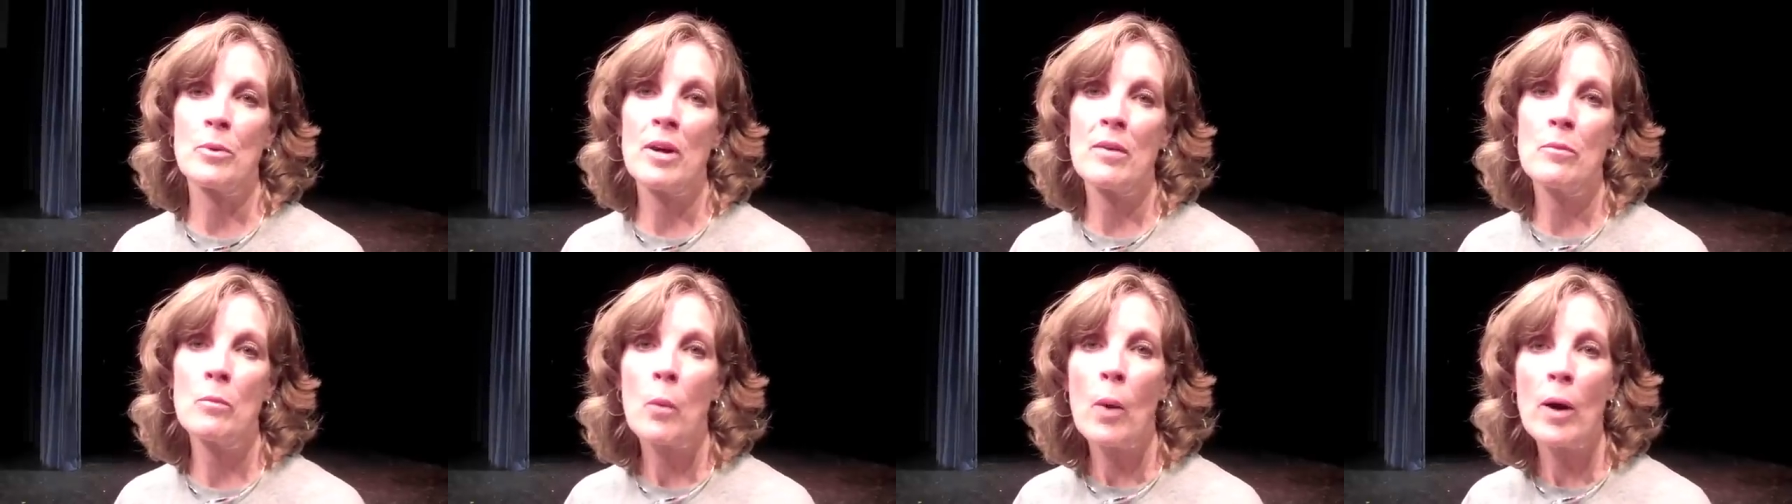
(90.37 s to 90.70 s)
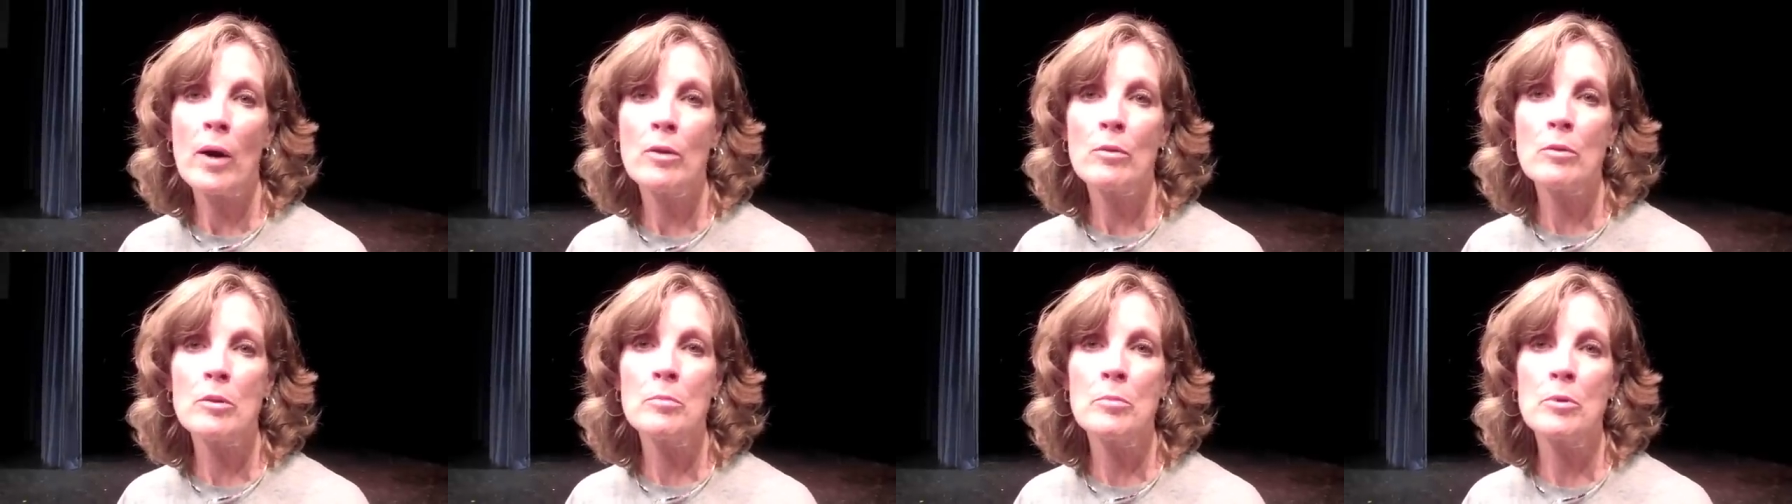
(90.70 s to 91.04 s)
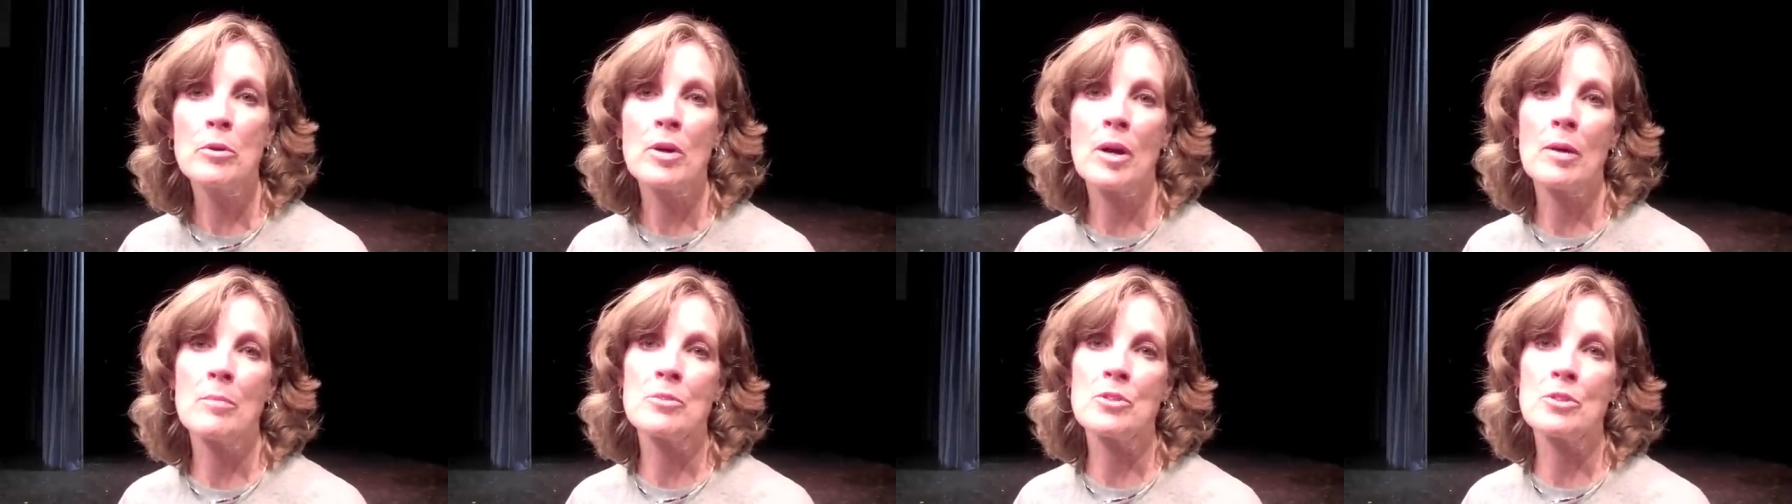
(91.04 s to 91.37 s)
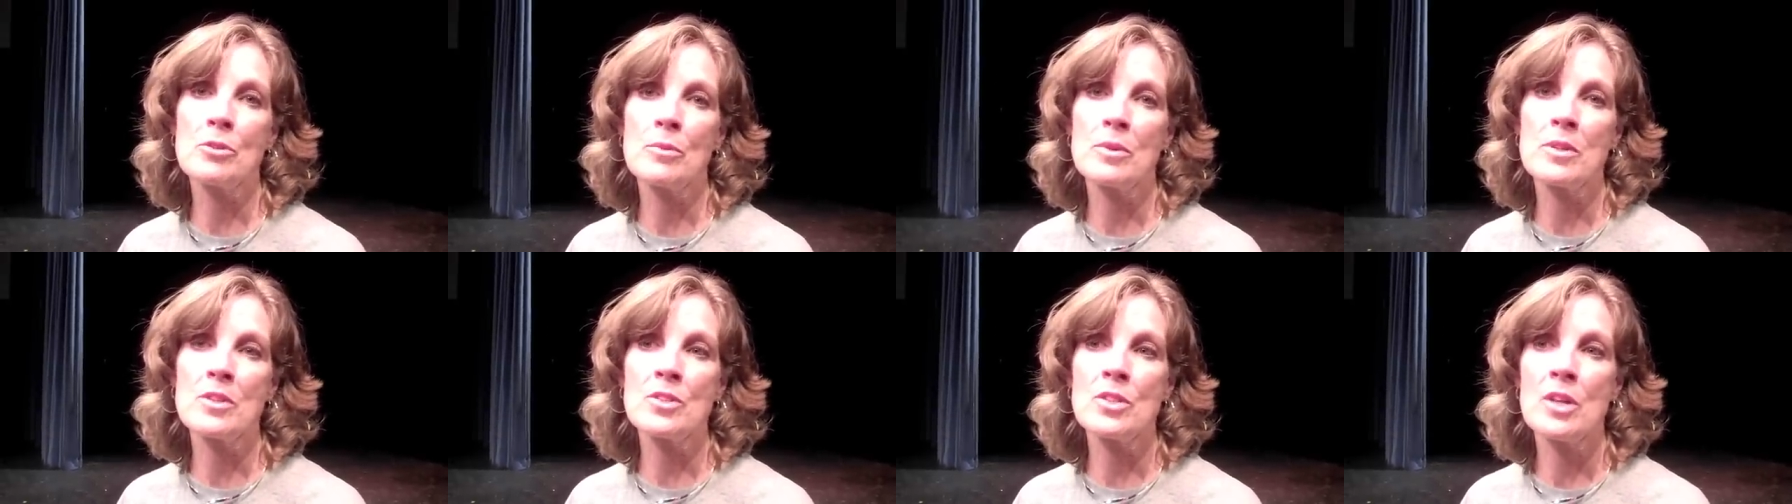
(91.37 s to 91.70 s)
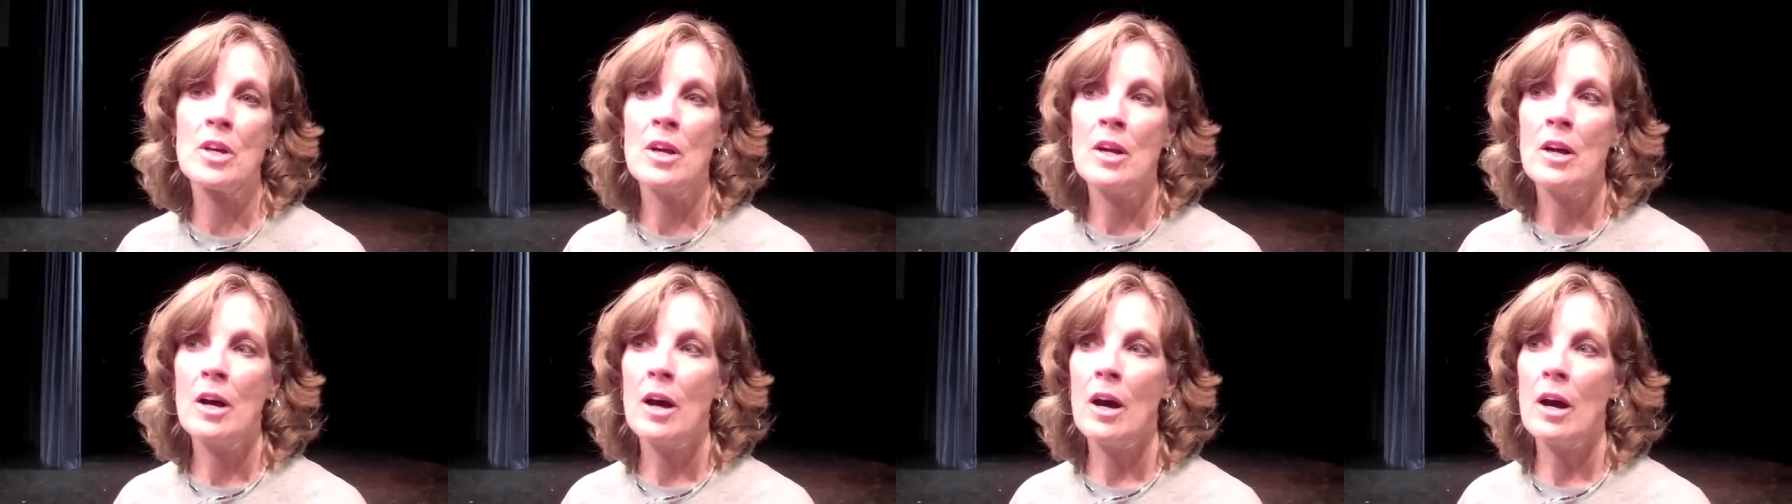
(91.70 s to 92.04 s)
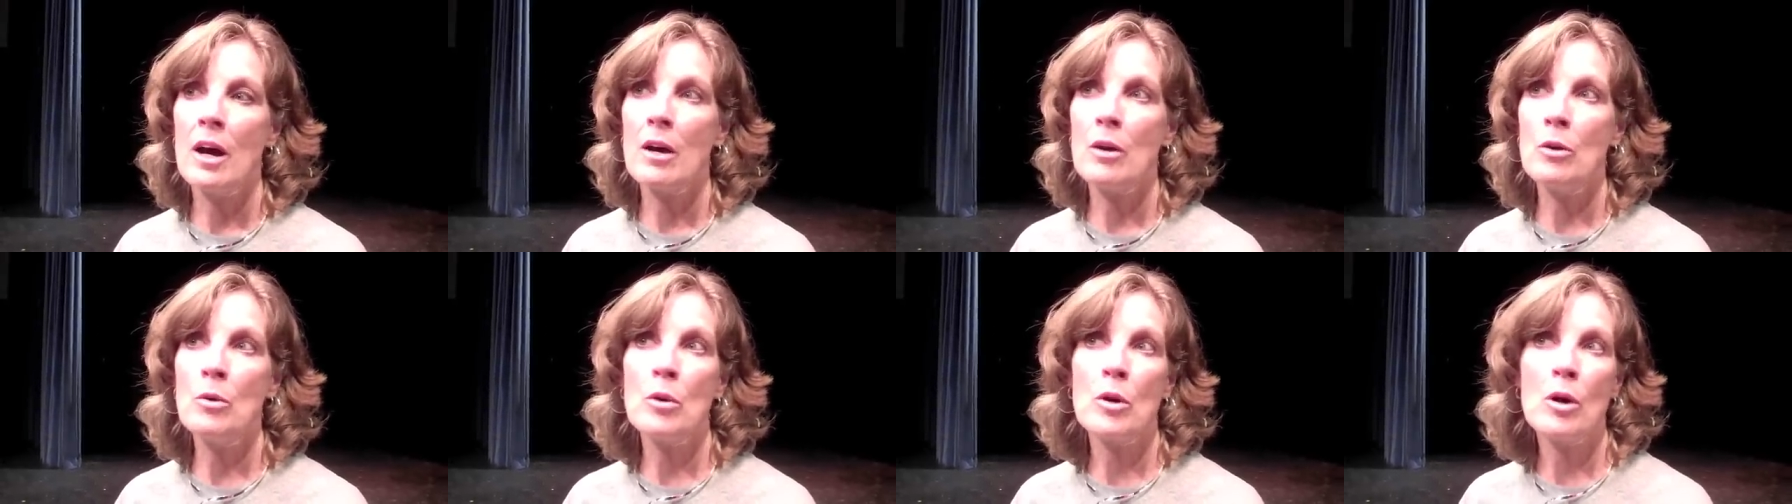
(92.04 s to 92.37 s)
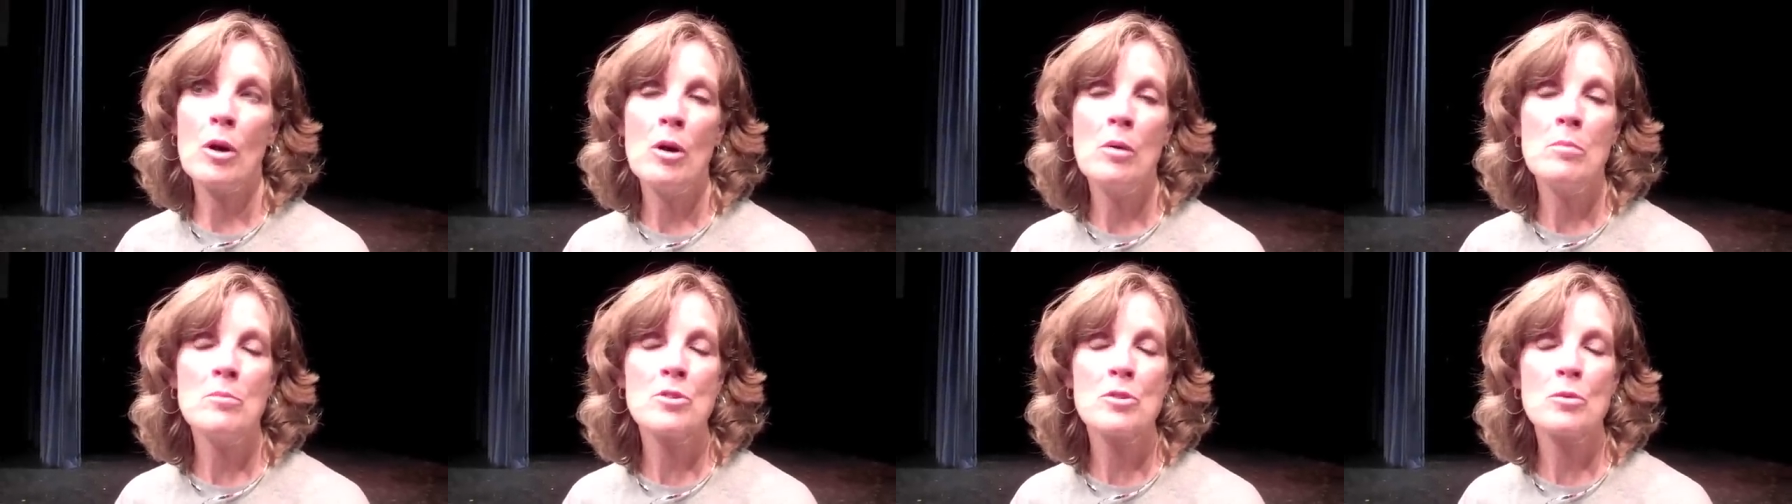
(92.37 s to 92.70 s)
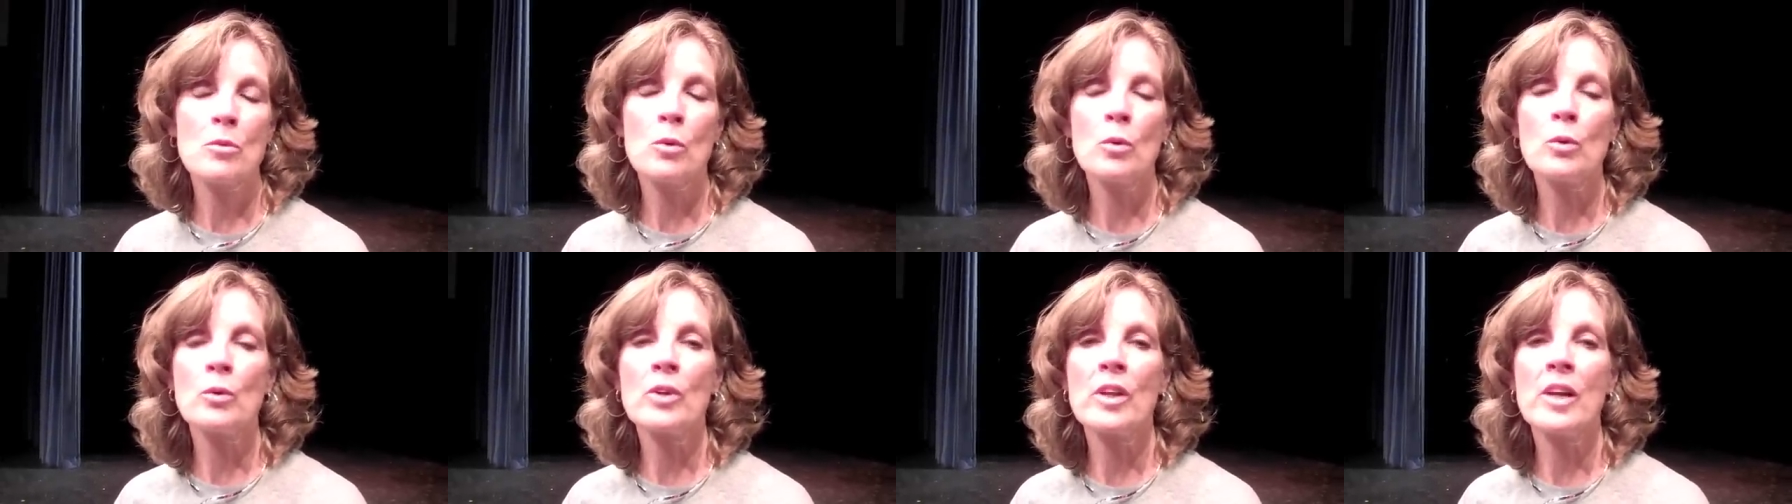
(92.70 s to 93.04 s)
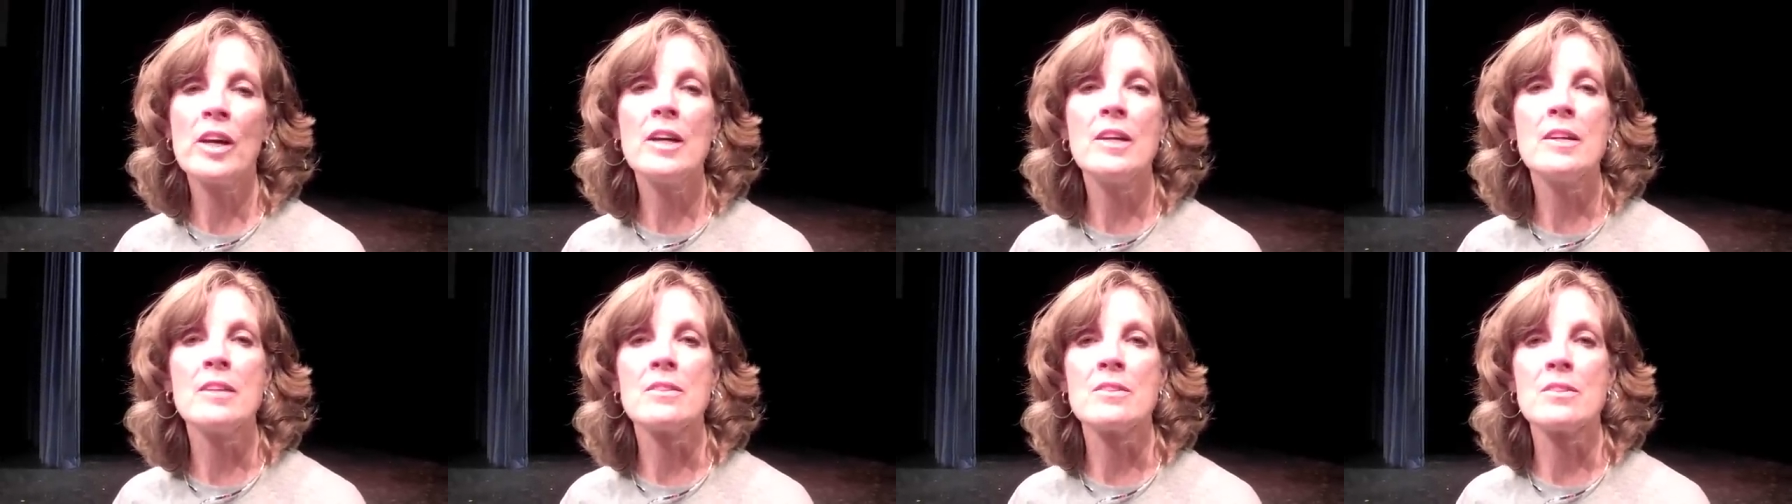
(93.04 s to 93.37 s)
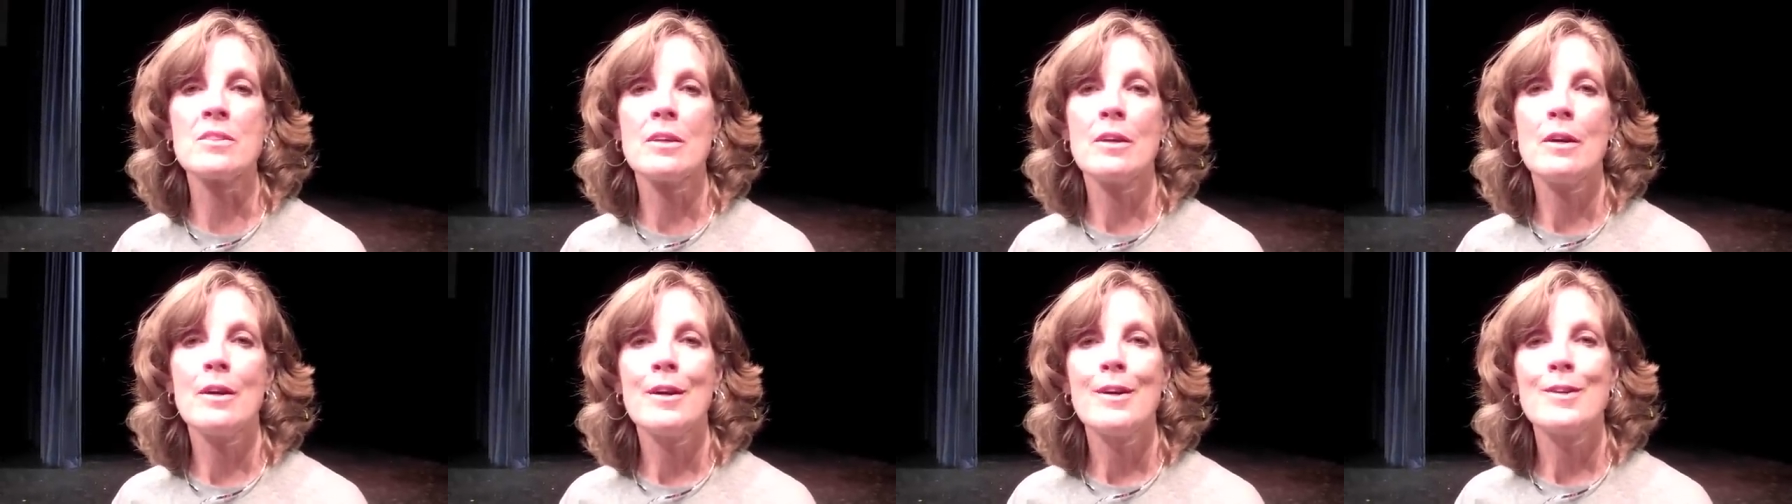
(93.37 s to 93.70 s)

We have one group who comes to us uh, who are homeschooled kids,